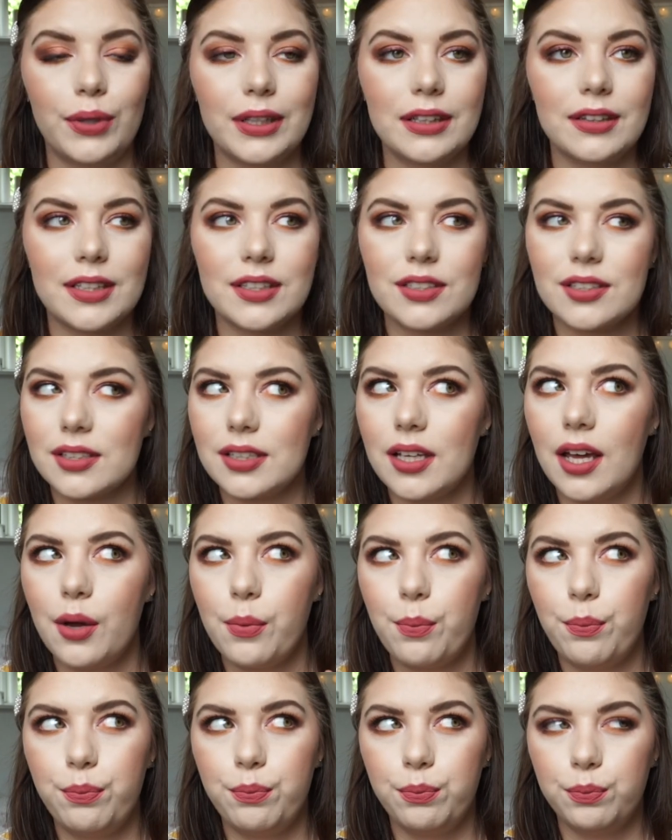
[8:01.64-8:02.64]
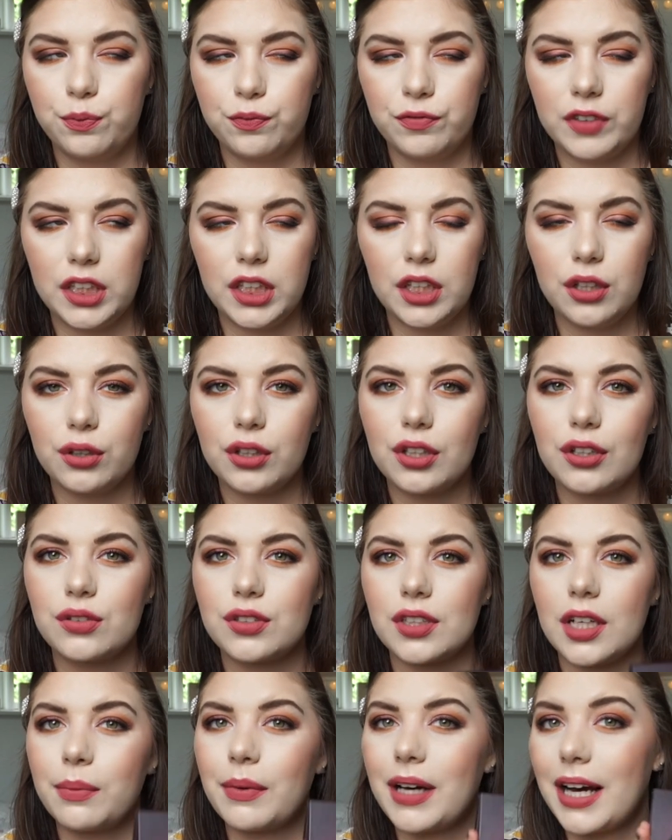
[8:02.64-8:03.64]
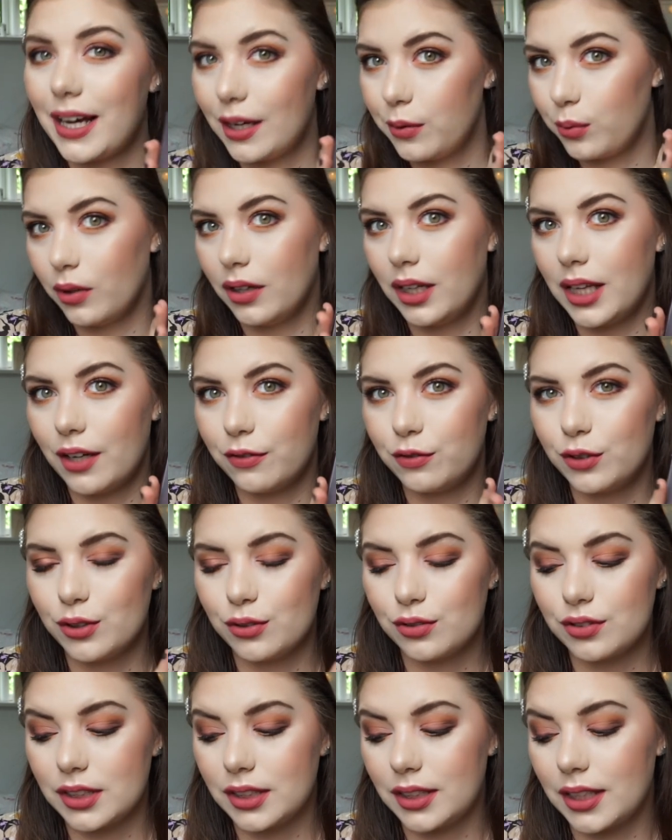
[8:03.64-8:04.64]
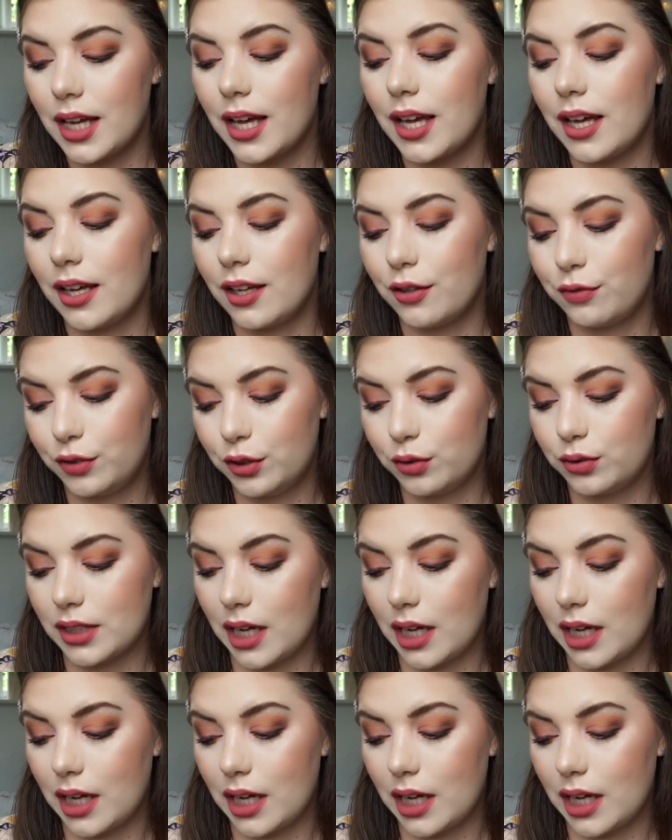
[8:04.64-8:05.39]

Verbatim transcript: when this video goes up I will have used it a few